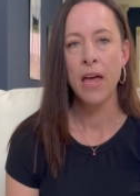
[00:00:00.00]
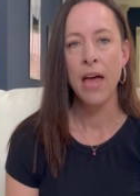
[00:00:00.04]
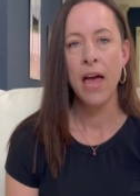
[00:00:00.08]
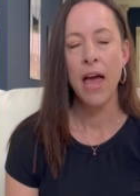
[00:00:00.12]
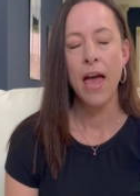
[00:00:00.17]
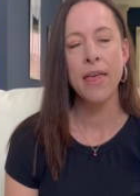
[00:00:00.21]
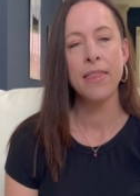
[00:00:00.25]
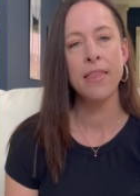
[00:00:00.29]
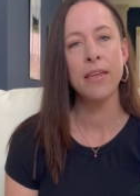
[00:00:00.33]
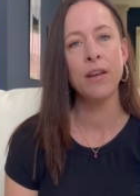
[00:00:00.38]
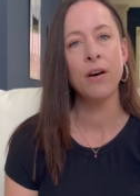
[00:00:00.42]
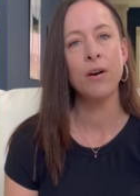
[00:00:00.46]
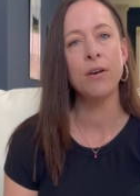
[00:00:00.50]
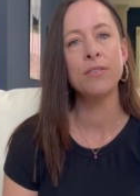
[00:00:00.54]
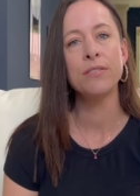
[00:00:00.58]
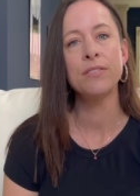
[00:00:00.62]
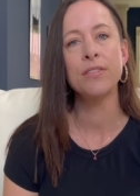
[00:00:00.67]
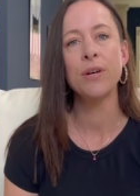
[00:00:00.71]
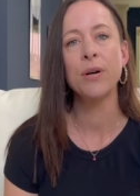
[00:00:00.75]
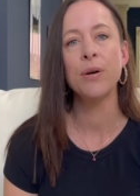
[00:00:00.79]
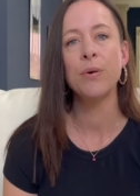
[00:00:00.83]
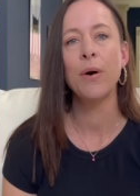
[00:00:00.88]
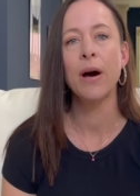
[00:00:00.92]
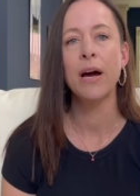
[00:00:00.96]
And then
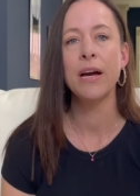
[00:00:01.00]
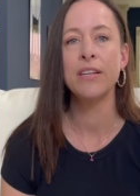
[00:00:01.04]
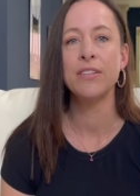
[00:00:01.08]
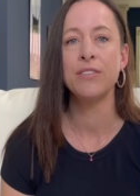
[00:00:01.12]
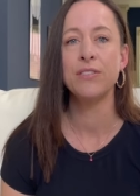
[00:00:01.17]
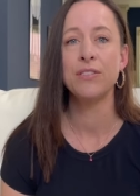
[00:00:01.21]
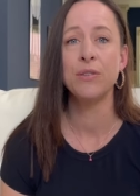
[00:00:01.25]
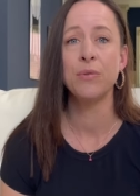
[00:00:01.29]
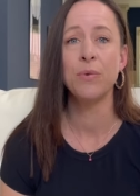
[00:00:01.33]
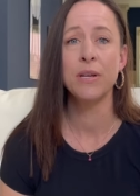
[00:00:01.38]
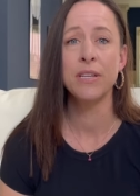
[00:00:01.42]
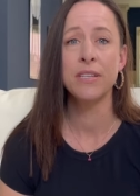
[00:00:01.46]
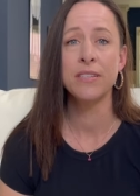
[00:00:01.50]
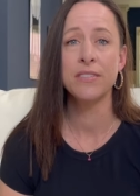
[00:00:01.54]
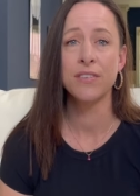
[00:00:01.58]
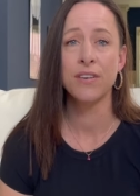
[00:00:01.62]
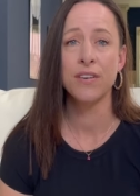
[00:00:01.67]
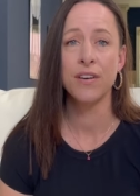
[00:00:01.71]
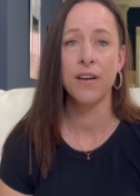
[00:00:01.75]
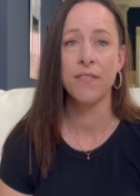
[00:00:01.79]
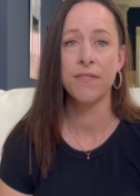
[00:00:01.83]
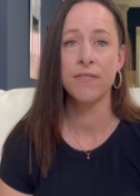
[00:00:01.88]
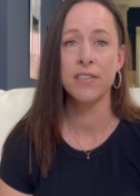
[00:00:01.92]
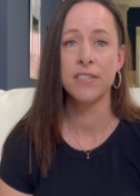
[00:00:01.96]
also, I do wanna start
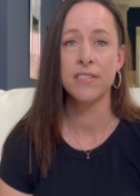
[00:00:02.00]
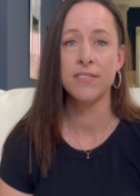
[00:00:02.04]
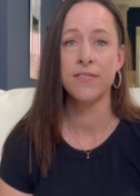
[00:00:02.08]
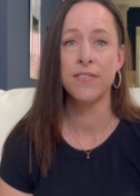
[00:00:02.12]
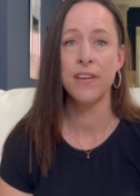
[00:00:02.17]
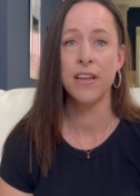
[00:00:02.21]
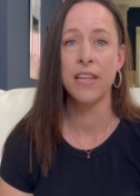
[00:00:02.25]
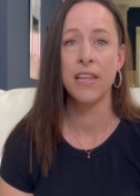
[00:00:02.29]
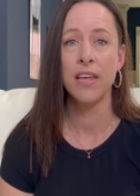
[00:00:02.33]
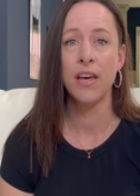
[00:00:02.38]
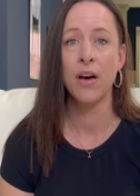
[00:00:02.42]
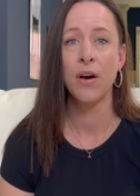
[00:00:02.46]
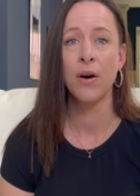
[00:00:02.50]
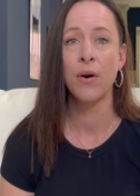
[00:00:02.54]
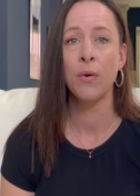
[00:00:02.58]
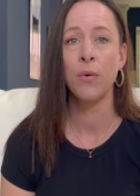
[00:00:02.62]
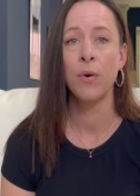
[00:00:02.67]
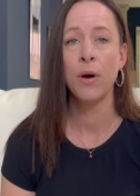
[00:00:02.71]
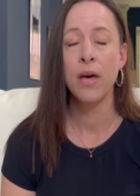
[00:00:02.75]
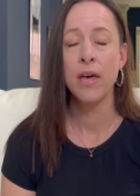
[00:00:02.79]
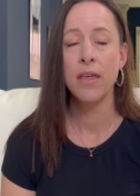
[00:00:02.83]
off this video.